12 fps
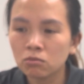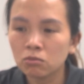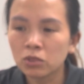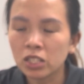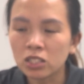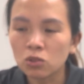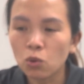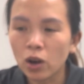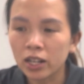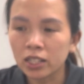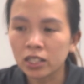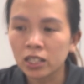this
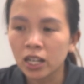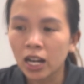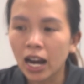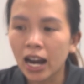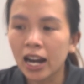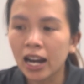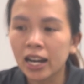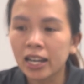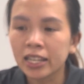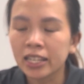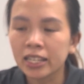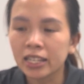one
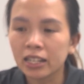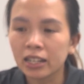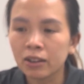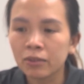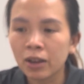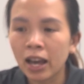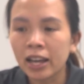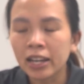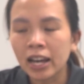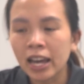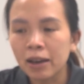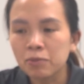I
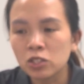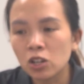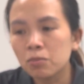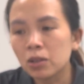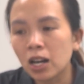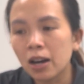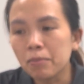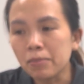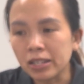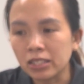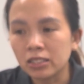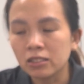have some
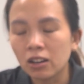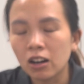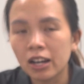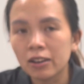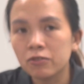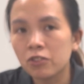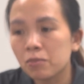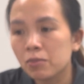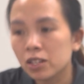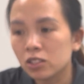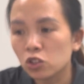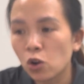comment from
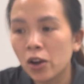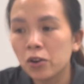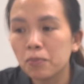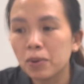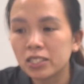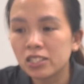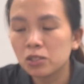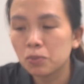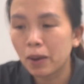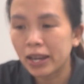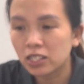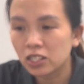the trial
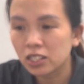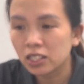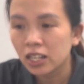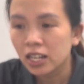participation.